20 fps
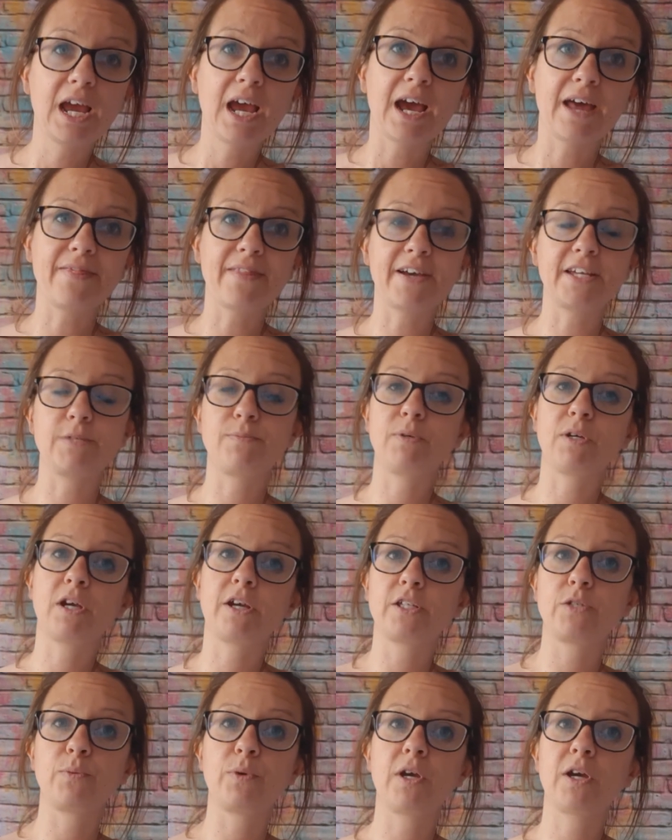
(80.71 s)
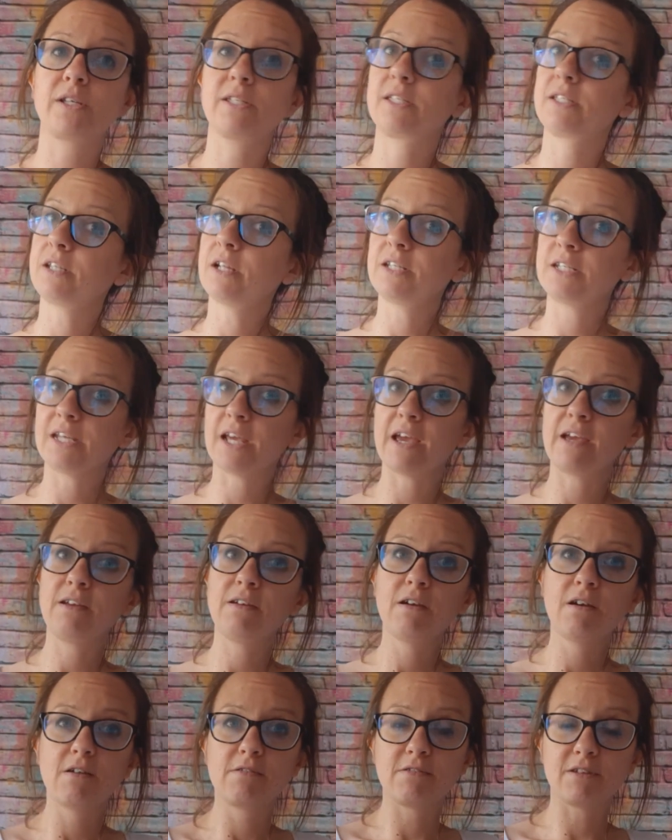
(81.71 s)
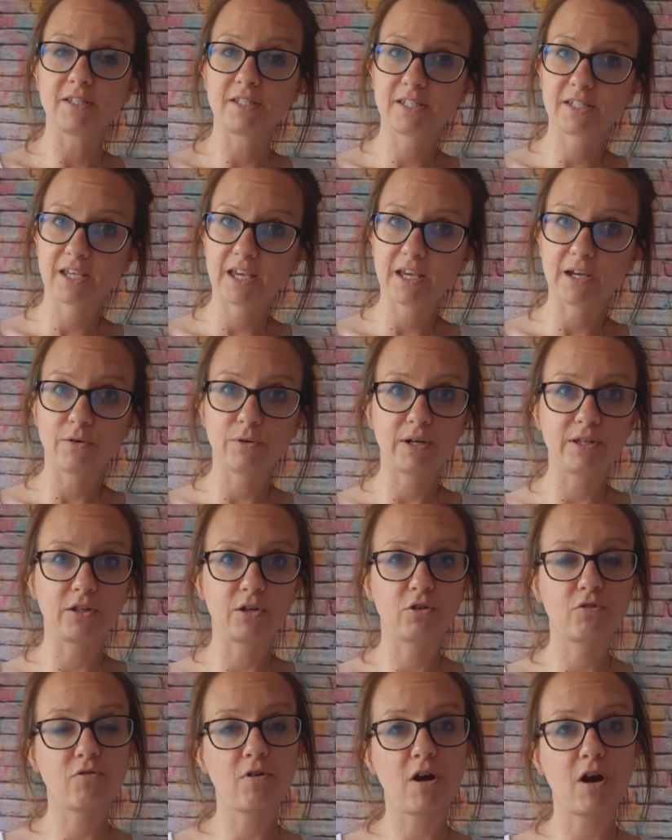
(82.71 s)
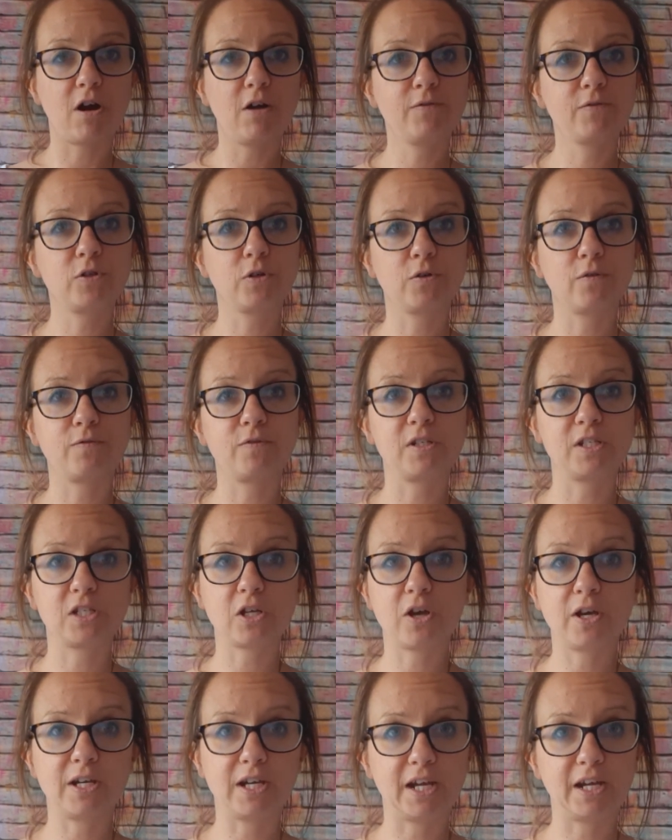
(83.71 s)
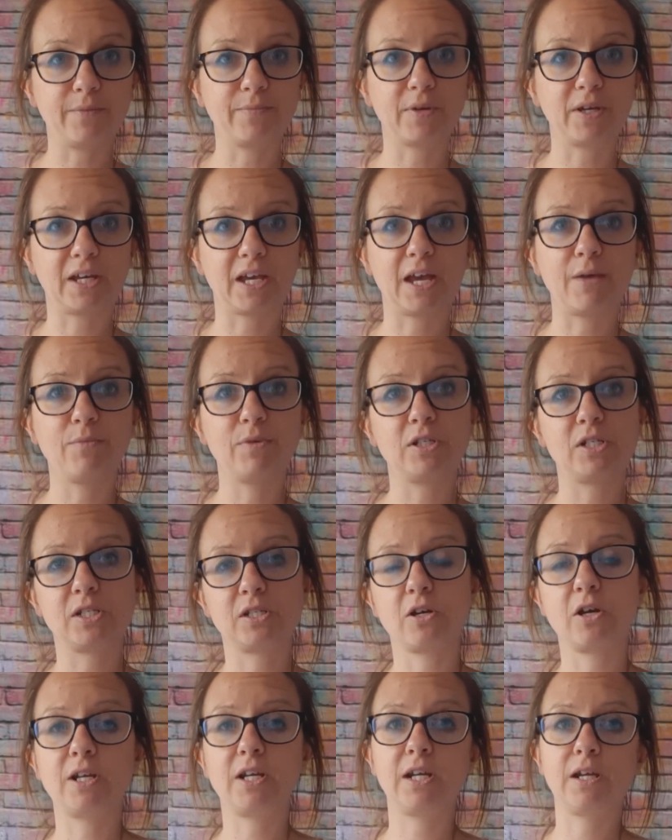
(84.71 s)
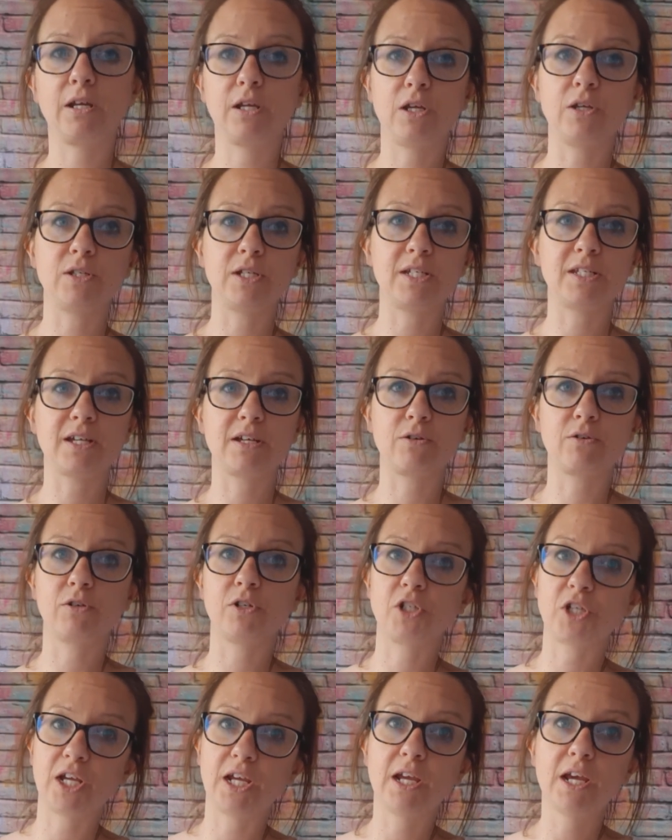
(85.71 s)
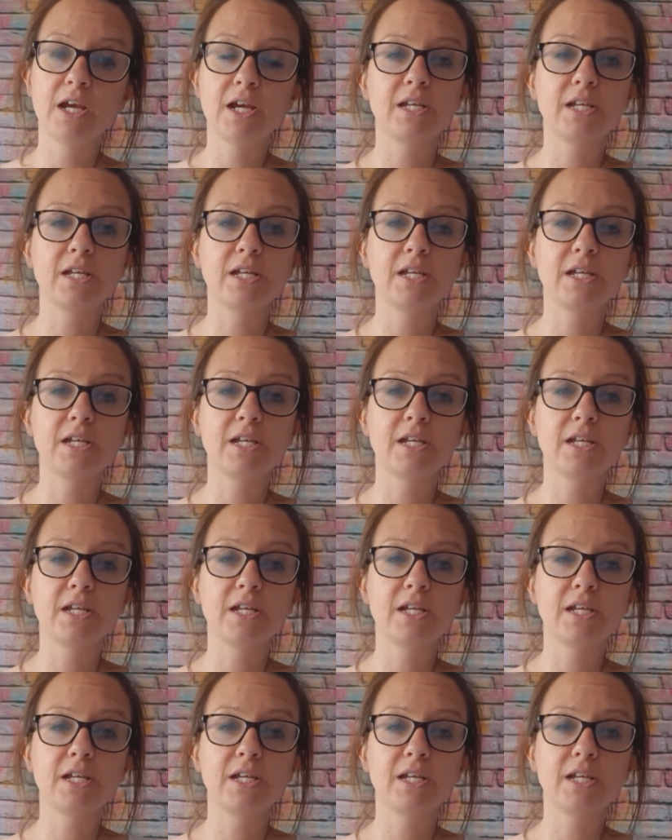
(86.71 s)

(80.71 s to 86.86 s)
and that is because we are studying the skill and the craft of designing, okay? And we're designing using technology.